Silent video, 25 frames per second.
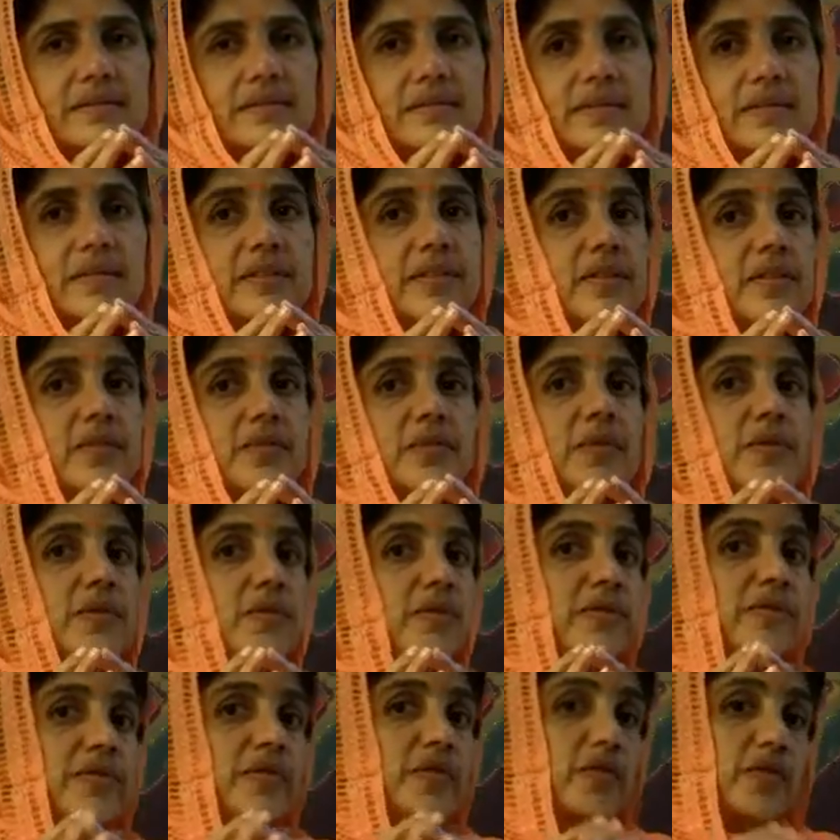This is
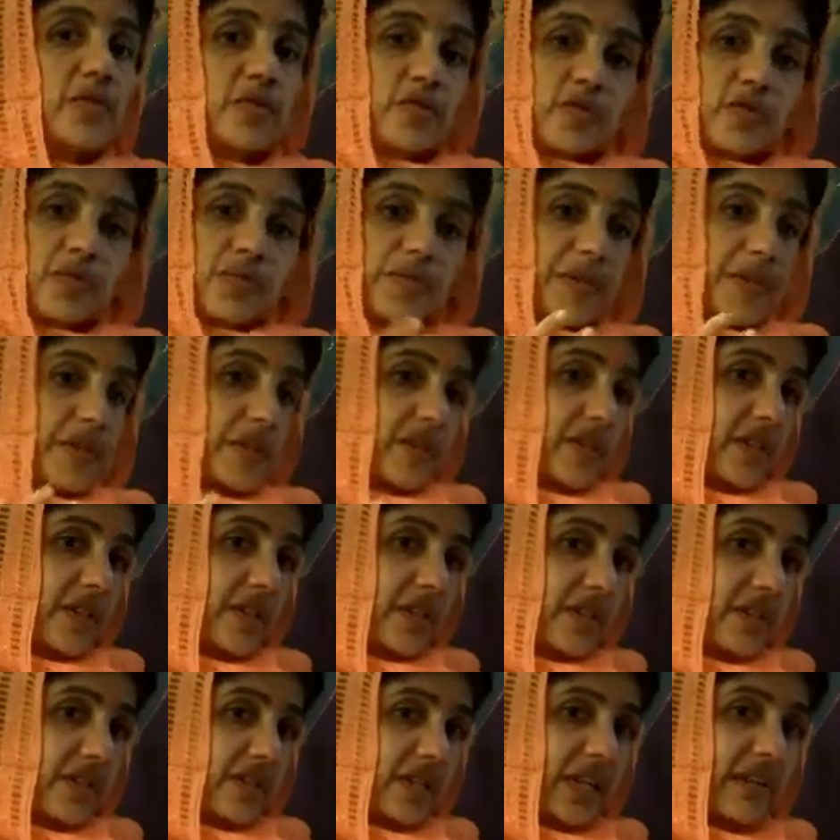beautiful. So the Upanishad
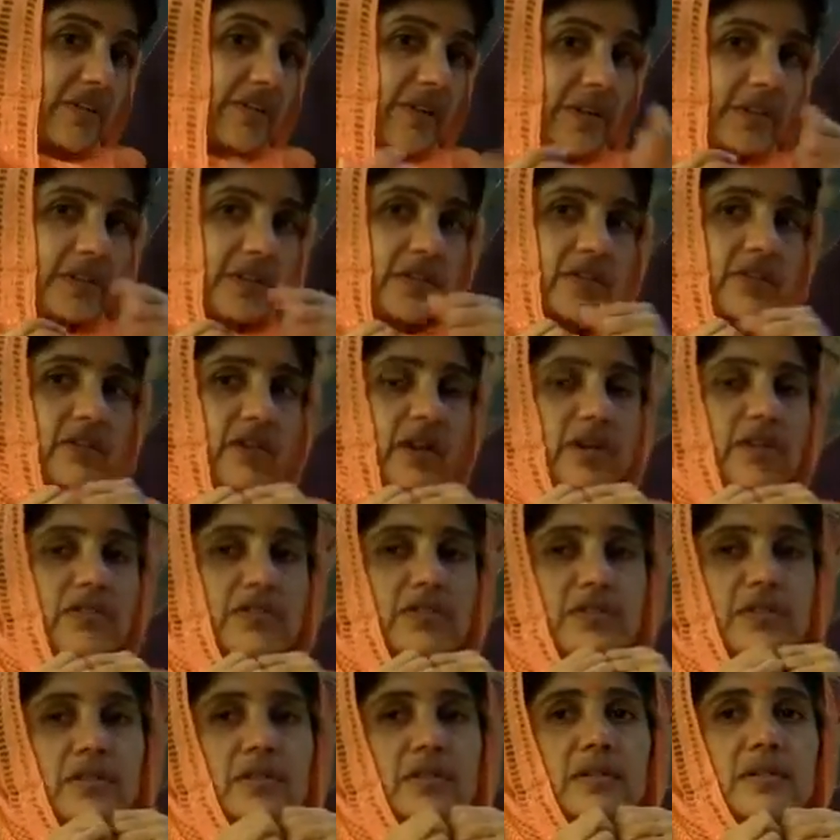itself has a structure.